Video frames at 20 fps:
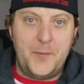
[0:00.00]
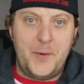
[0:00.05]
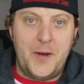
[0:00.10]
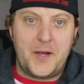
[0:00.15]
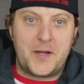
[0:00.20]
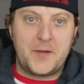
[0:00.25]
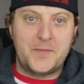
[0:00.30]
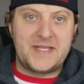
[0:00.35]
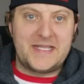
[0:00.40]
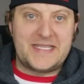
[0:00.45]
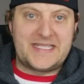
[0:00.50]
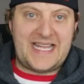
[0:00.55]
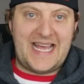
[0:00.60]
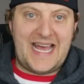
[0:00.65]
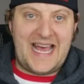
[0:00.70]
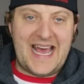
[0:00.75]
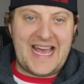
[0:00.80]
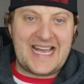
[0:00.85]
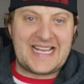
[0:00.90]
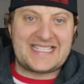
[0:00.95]
Welcome to
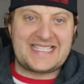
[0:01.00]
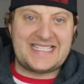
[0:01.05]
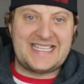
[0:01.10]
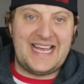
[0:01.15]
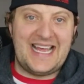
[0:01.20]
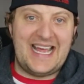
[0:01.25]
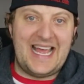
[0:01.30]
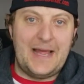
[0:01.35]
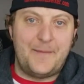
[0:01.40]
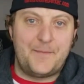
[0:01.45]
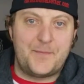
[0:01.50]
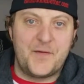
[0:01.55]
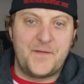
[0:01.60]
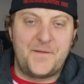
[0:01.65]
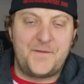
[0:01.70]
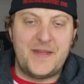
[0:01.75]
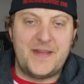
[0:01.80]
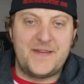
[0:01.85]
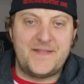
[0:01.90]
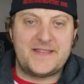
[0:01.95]
Tax Day, April
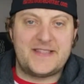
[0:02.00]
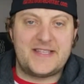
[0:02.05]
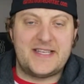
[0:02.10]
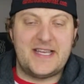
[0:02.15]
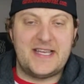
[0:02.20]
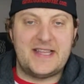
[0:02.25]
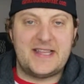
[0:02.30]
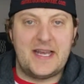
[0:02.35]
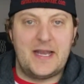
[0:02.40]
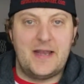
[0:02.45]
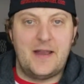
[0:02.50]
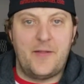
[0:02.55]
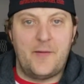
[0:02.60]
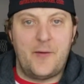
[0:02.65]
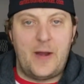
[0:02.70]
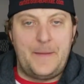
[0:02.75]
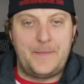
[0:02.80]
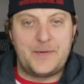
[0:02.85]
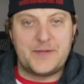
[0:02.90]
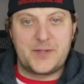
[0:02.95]
15th, and
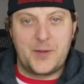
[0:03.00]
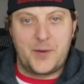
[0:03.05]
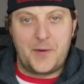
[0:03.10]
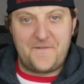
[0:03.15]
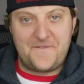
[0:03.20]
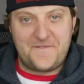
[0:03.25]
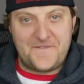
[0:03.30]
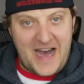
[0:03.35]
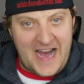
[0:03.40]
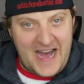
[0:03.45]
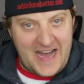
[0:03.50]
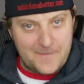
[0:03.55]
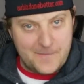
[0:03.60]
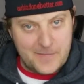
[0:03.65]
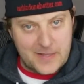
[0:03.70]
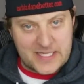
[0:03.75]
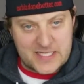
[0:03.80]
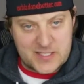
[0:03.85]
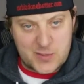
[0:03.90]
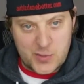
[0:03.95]
another episode of 5
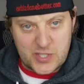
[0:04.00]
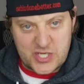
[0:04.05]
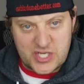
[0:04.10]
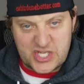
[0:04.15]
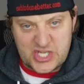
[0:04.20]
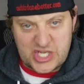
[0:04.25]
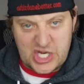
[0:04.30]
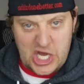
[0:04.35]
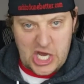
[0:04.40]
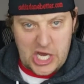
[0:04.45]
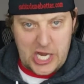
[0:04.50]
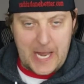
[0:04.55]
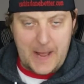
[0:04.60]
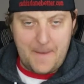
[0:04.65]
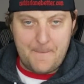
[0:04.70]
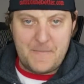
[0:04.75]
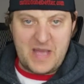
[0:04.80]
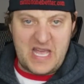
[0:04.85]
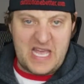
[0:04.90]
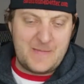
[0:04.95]
Minutes with Sean,
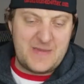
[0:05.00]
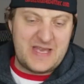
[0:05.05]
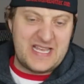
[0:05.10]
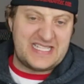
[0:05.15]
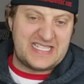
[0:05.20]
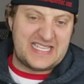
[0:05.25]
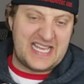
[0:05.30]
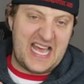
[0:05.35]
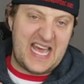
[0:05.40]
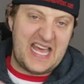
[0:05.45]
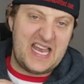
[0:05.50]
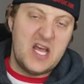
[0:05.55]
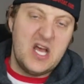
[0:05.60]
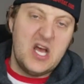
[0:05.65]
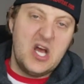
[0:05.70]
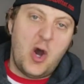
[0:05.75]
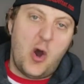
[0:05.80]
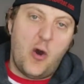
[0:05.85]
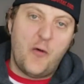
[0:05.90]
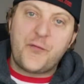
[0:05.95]
maybe 10.
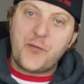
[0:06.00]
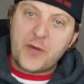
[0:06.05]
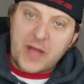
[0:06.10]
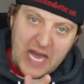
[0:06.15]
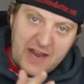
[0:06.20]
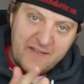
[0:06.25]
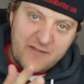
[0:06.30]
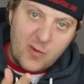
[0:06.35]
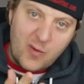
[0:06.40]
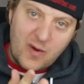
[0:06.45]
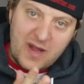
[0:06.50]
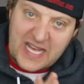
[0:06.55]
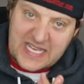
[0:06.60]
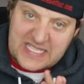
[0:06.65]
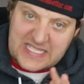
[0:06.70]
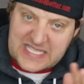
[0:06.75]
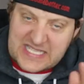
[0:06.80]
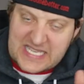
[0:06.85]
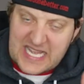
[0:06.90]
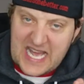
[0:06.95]
Hopefully everyone
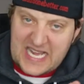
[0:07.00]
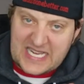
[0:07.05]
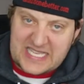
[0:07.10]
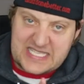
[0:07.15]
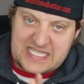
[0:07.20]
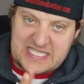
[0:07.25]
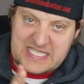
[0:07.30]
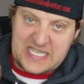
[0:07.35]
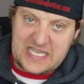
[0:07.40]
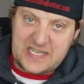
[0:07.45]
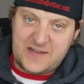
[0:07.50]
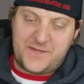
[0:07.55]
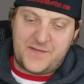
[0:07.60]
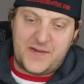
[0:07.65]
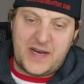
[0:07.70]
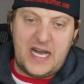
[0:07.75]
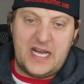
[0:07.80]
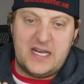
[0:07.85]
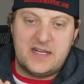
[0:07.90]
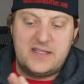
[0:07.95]
has the taxes in and
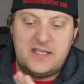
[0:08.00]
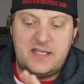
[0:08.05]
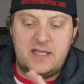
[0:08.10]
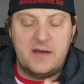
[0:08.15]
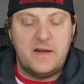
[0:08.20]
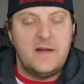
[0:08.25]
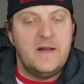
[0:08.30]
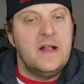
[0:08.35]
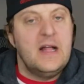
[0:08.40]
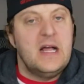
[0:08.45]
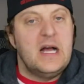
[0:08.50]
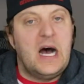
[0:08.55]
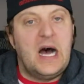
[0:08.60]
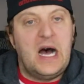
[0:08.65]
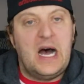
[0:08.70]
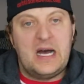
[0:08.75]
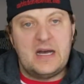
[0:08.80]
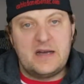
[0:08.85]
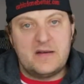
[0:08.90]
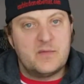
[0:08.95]
filed here.
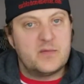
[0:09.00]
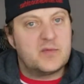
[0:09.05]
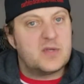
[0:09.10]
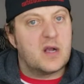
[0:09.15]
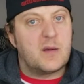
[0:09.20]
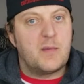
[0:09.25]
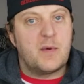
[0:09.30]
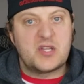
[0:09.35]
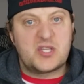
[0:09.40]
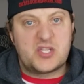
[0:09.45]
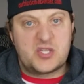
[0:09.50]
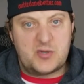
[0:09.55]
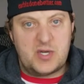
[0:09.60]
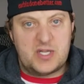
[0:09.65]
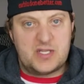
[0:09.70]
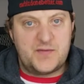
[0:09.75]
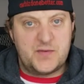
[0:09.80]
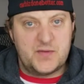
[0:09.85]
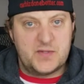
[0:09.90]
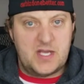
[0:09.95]
Talk about a
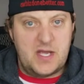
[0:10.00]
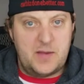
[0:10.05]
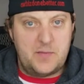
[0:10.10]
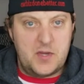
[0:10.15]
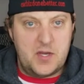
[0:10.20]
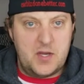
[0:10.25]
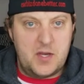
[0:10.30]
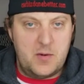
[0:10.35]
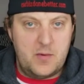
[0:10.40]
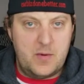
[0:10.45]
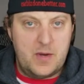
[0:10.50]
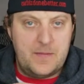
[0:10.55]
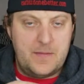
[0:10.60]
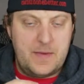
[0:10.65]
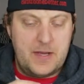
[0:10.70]
stressful time of year, right?